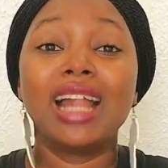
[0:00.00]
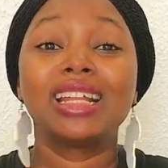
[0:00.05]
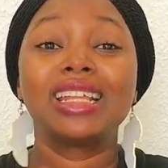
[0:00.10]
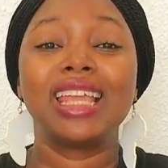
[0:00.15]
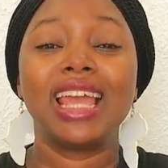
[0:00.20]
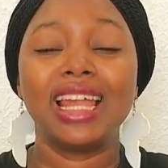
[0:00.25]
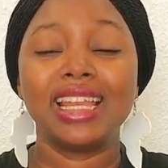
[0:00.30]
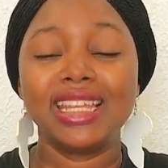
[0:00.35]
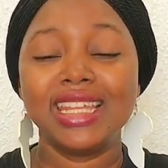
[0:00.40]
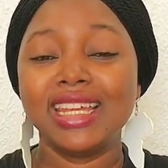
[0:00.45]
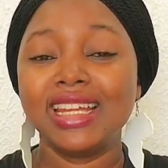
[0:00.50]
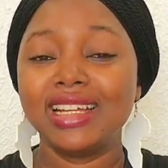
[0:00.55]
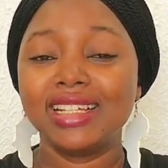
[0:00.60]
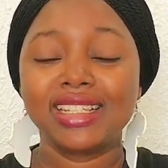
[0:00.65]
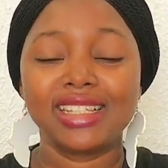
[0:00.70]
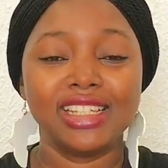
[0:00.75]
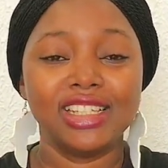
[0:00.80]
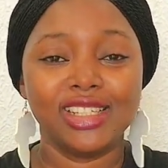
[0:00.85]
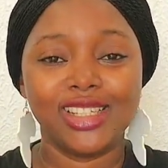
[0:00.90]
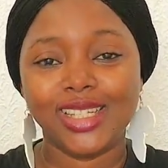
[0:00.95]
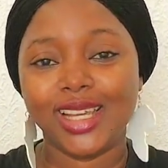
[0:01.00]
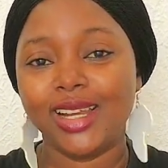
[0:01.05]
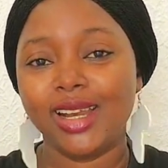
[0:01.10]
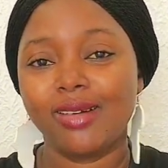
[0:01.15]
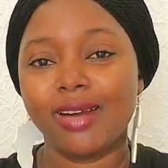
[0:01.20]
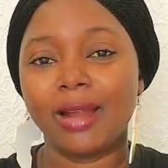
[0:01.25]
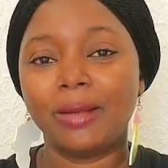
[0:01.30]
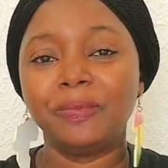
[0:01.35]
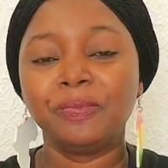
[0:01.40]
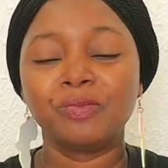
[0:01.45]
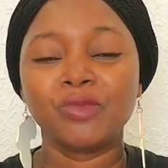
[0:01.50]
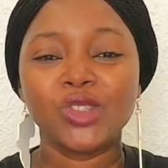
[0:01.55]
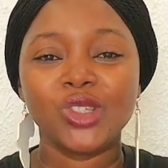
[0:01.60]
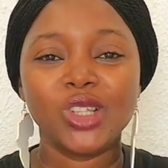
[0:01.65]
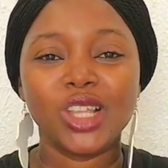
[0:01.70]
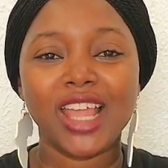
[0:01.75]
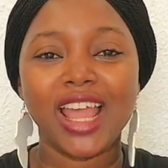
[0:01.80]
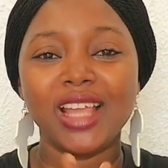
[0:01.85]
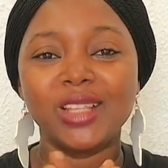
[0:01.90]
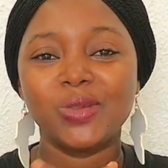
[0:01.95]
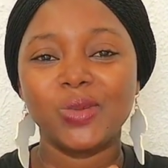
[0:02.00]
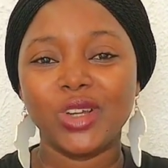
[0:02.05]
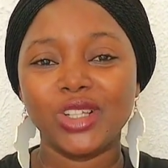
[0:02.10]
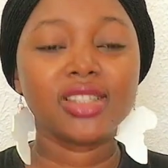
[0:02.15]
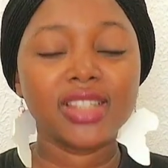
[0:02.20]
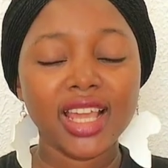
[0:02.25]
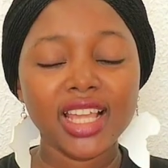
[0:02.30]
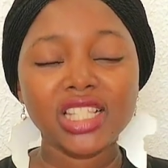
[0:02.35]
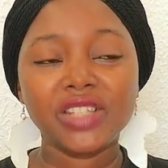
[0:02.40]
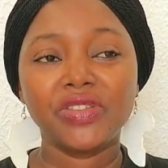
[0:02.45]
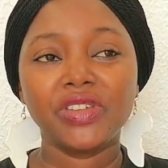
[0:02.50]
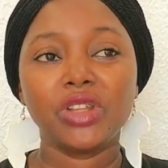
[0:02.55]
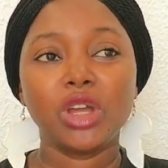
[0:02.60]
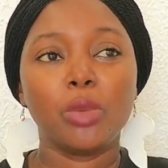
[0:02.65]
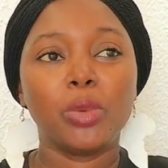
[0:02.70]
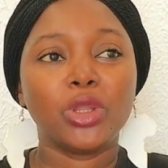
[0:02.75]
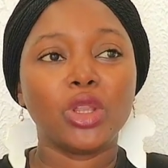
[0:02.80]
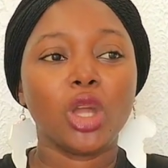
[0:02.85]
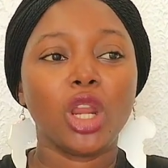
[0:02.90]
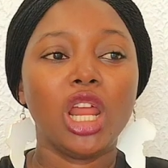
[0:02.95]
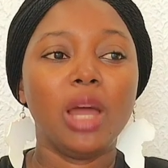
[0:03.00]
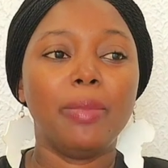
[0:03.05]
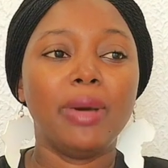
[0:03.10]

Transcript: to the hospital that needs these medications